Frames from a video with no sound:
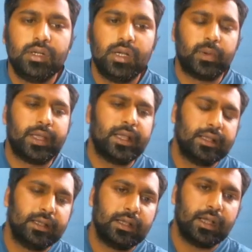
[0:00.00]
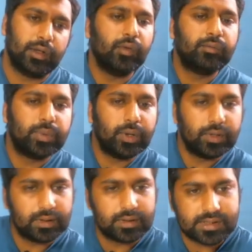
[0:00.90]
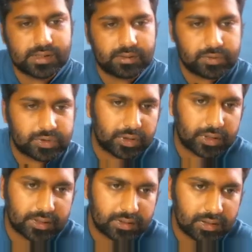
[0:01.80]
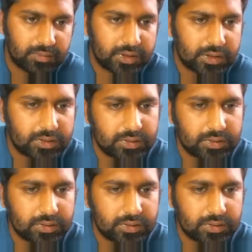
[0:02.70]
Okay, I hope this time should get the limit.